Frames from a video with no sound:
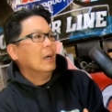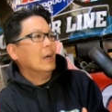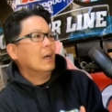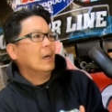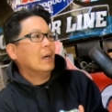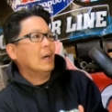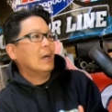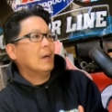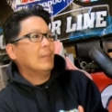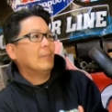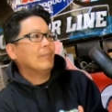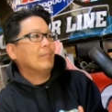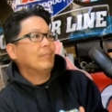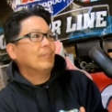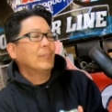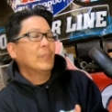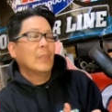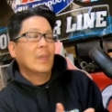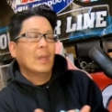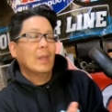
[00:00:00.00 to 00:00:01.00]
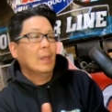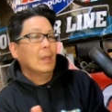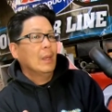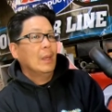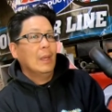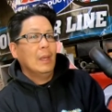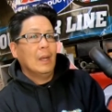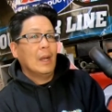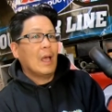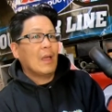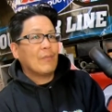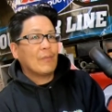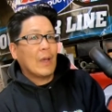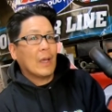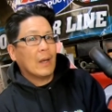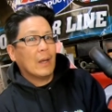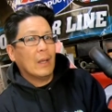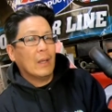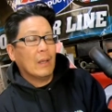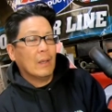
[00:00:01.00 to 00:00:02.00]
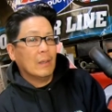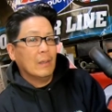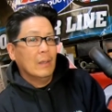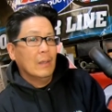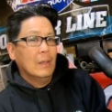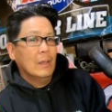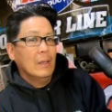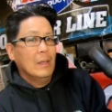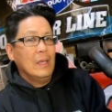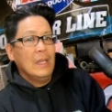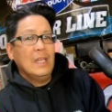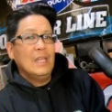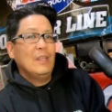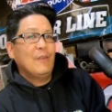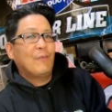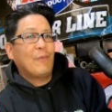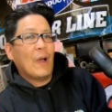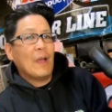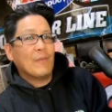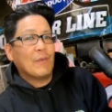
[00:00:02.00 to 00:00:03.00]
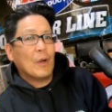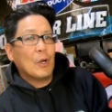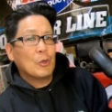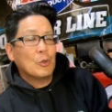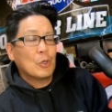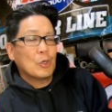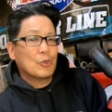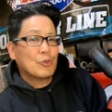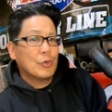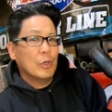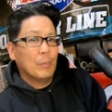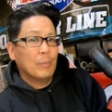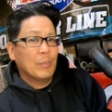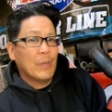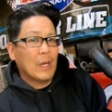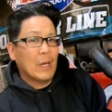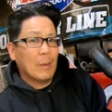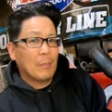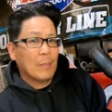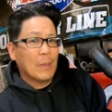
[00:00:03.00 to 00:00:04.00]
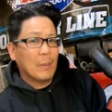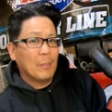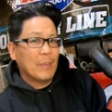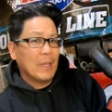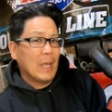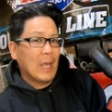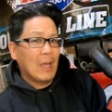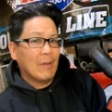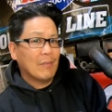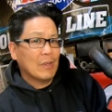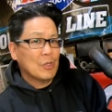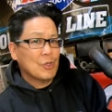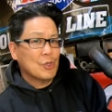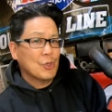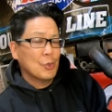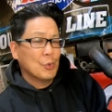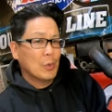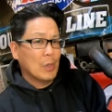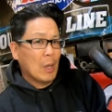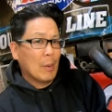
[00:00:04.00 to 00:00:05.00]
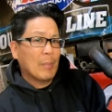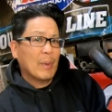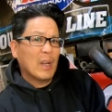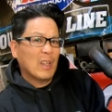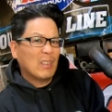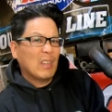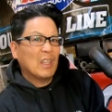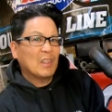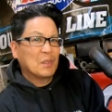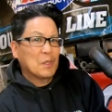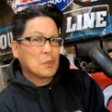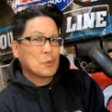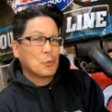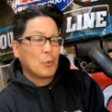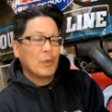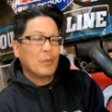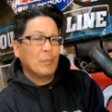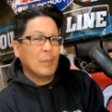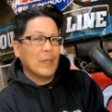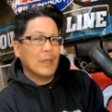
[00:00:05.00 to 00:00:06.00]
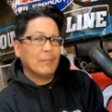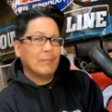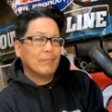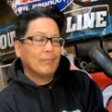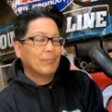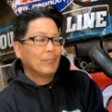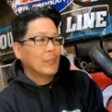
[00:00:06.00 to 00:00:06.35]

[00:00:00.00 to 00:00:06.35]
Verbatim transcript: um, and I've got a Indy five hundred trip that I'm going to be having soon. I'm going to take this with me.